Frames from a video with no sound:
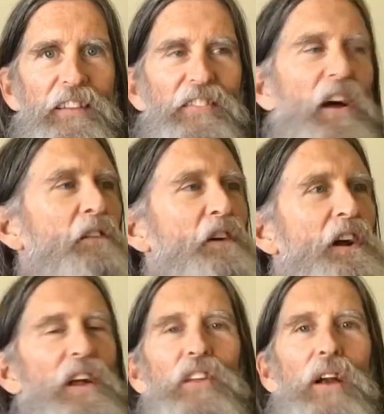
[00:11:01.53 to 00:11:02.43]
and stuff.
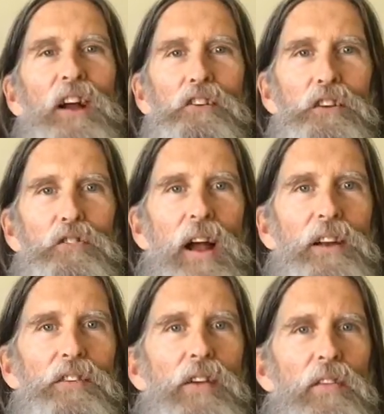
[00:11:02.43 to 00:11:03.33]
They're actually
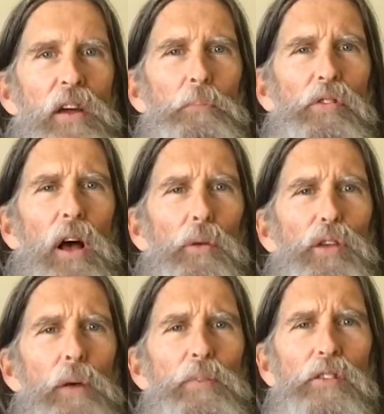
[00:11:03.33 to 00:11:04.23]
trying to set
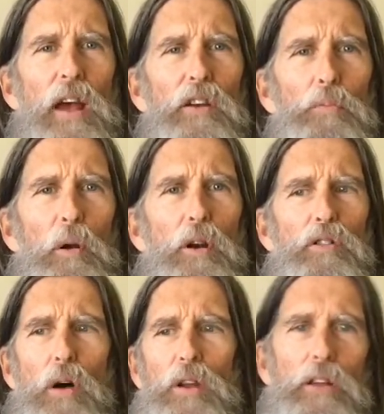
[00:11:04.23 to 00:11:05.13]
themselves up as
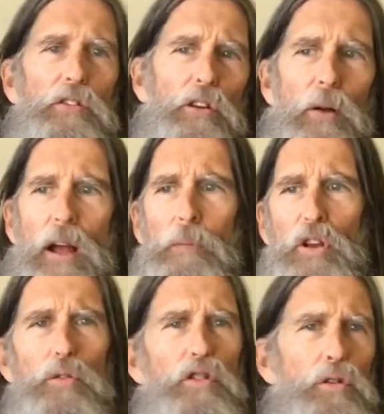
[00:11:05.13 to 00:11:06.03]
experts on
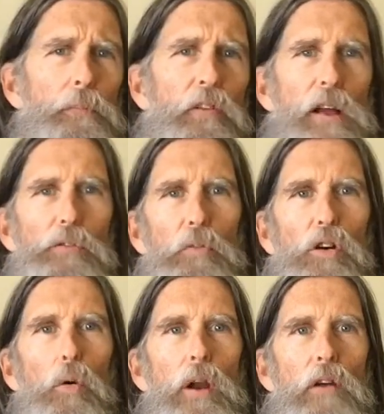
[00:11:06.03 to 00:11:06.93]
Instagram, YouTube,
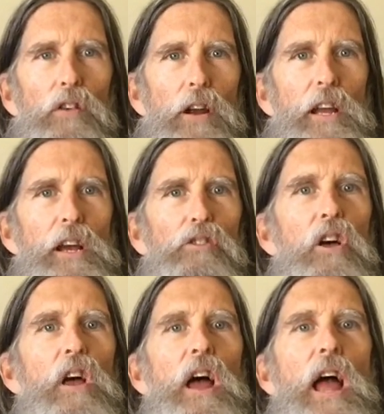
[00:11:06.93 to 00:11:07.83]
Facebook, whatever it is,
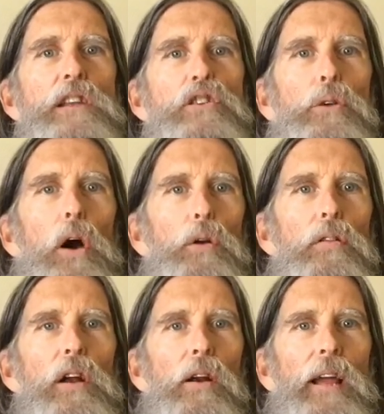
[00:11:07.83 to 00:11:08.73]
and you go to
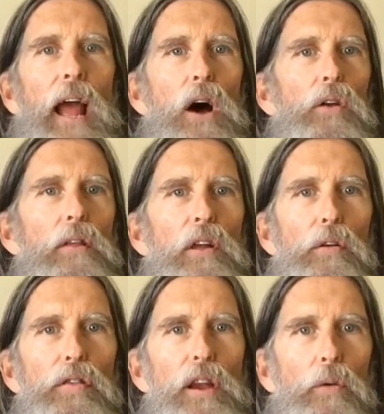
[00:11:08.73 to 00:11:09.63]
their account and
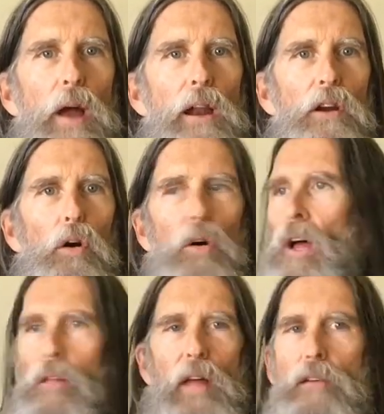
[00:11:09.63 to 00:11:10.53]
they're theoretical.
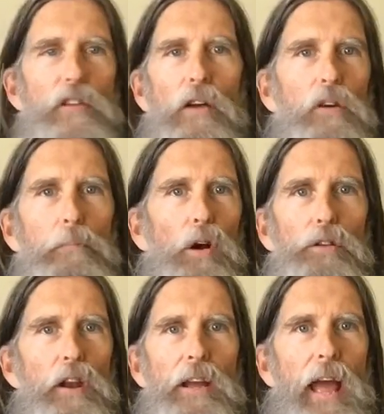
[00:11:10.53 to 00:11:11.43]
They've never
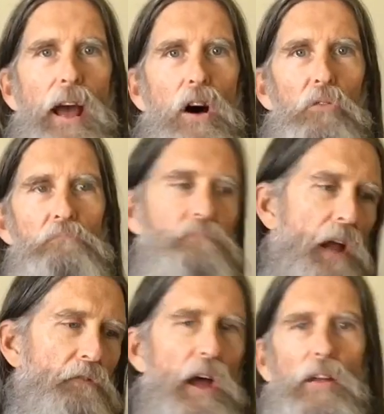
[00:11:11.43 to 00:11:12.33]
built an account.
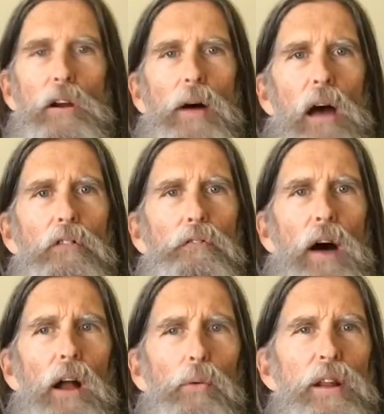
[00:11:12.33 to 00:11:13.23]
They've, they don't have a
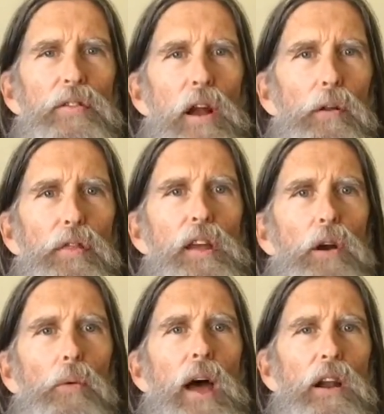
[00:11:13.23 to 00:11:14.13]
following. They're
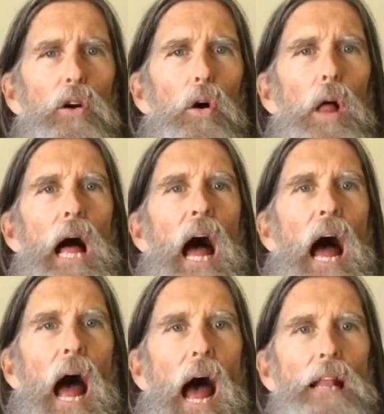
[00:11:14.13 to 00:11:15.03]
theoretical.
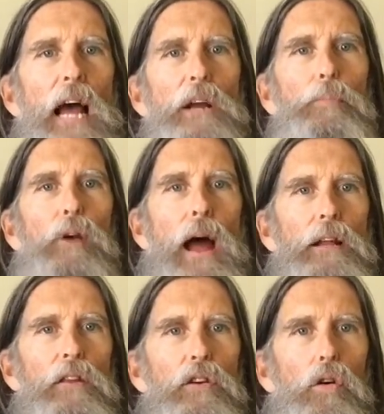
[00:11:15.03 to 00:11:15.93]
I like
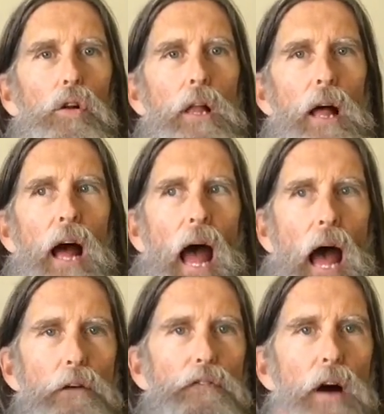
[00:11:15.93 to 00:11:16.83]
practical.
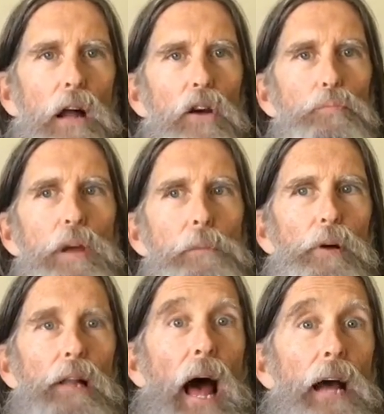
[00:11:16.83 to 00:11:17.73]
I follow
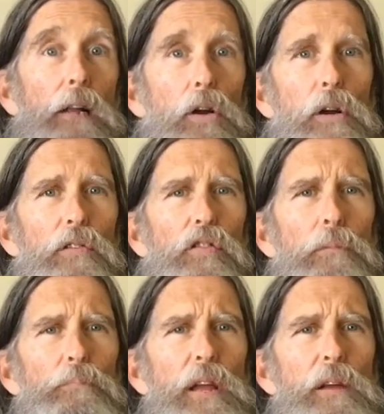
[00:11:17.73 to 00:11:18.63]
people. I learn
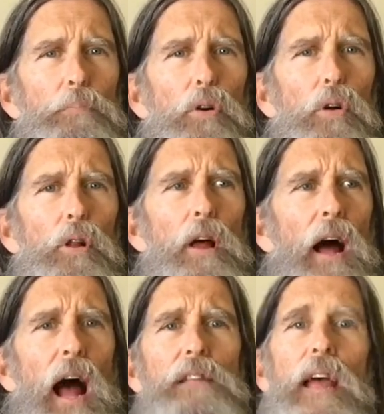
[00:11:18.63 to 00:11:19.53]
from people.
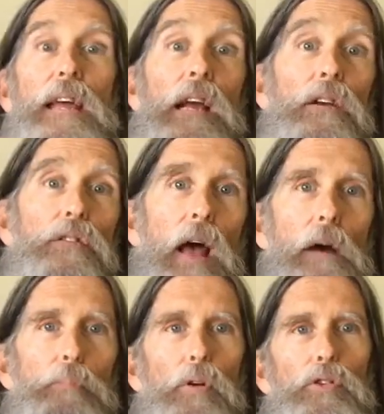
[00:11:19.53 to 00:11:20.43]
I take
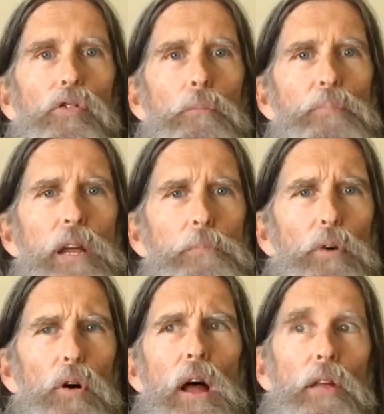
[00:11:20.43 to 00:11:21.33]
examples from
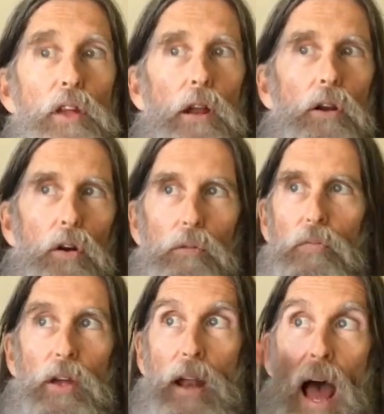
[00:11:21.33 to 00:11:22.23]
people that are
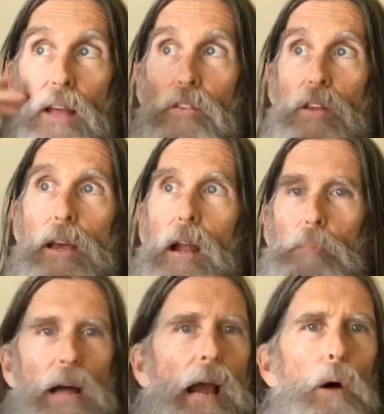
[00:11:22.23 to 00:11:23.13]
that I see and I'm
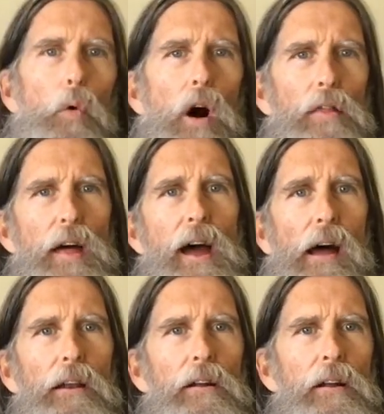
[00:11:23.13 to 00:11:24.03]
like, I want
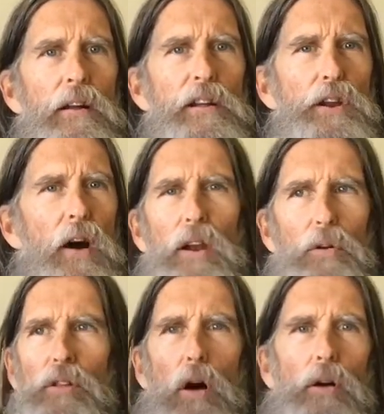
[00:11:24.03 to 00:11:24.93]
that. You know, I
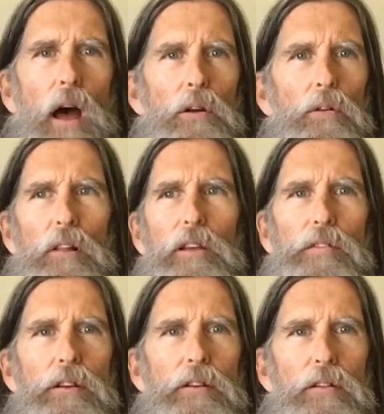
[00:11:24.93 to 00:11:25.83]
don't talk, I don't
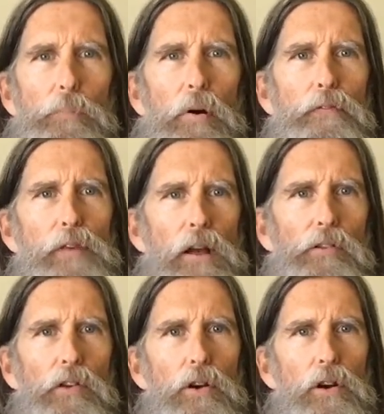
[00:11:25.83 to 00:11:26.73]
listen to the
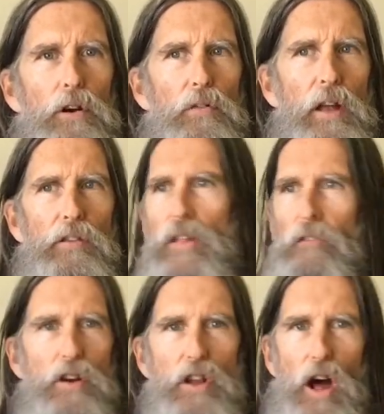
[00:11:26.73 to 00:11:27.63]
professor that's
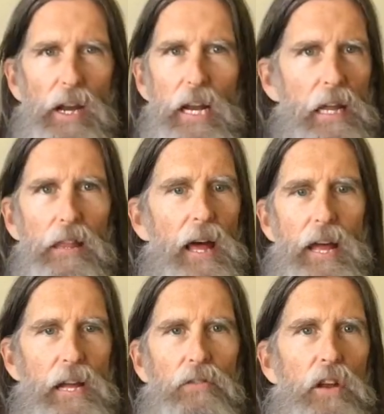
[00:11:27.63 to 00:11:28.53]
never done
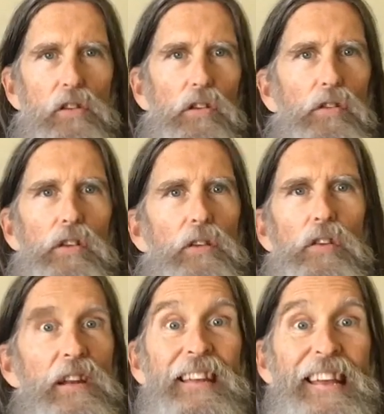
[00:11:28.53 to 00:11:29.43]
anything that just
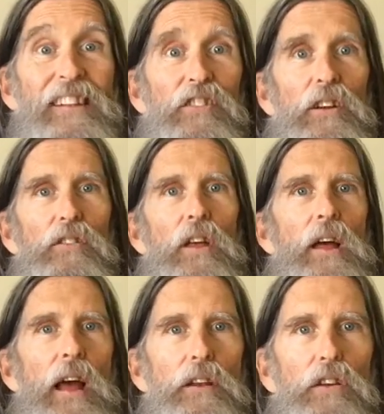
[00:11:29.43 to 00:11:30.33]
sits and teaches
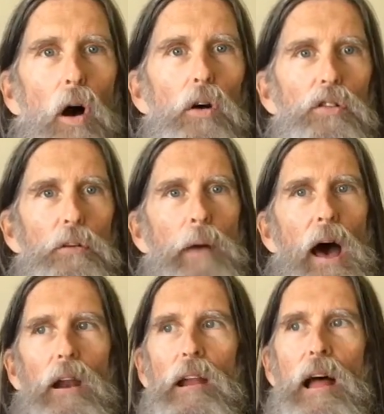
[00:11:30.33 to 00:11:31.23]
and talks
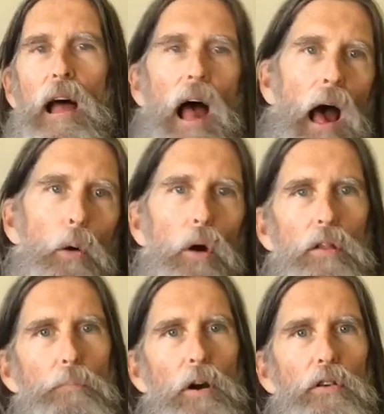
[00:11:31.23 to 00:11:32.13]
about it. I
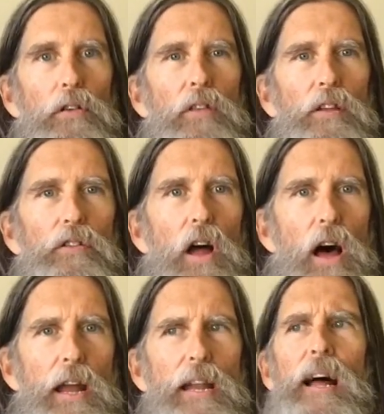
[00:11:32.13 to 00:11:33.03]
want the person that's
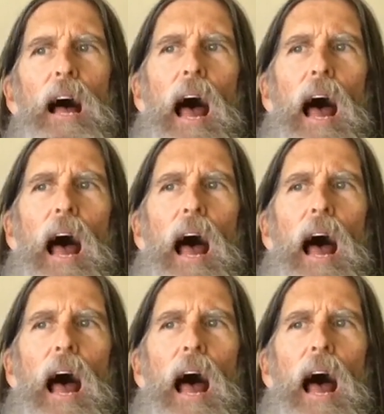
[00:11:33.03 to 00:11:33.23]
done it.